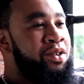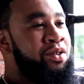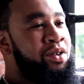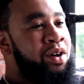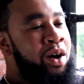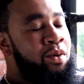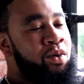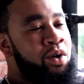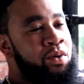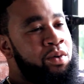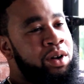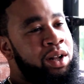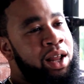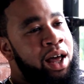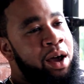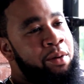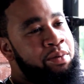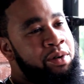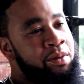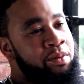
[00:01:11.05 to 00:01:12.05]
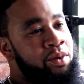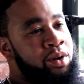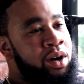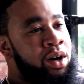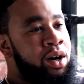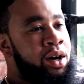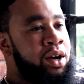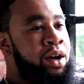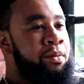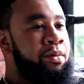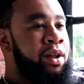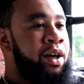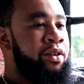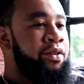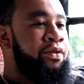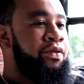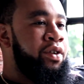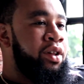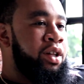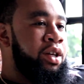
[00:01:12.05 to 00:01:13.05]
you know, I work with a lot of people uh, coming out
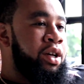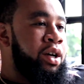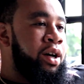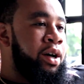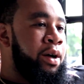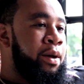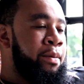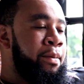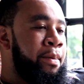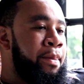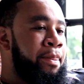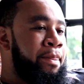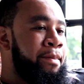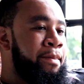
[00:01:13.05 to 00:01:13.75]
of Philly, uh,